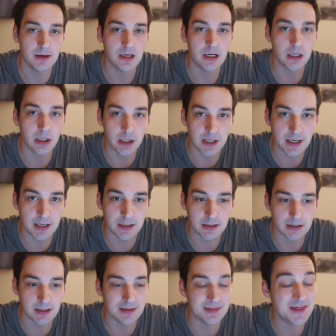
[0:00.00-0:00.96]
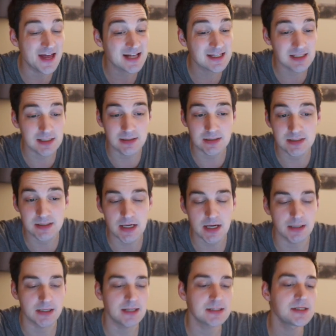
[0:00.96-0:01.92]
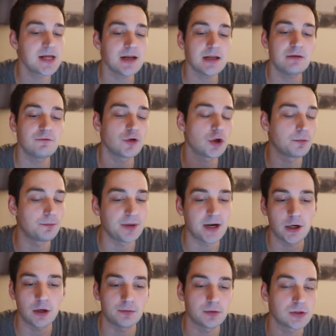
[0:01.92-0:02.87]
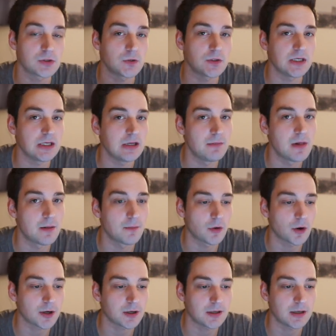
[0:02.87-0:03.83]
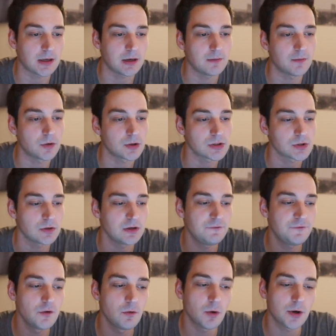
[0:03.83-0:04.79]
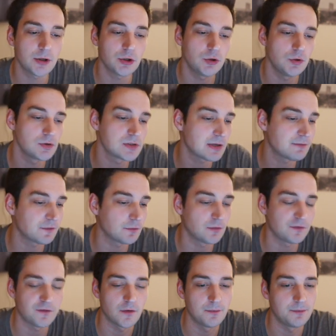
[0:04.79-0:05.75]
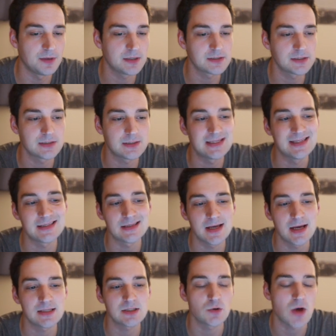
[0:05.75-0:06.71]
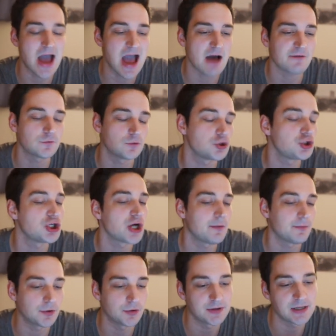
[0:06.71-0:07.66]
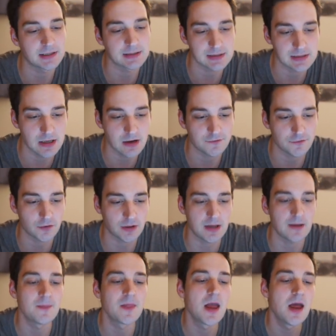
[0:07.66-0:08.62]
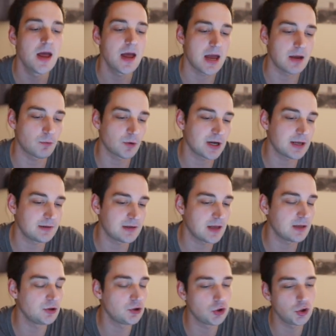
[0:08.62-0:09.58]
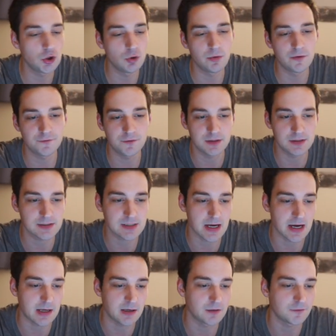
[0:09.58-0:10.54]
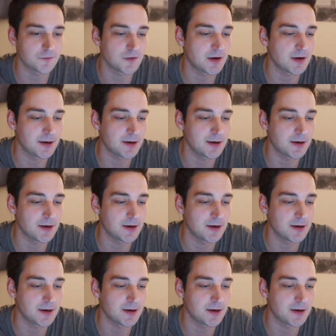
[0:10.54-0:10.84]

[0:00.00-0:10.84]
click it, and that's insane. That's not even comparable to email marketing anymore. So if you want to do something with your business these days, you have to jump on that stuff, okay? And what I then do with this kind of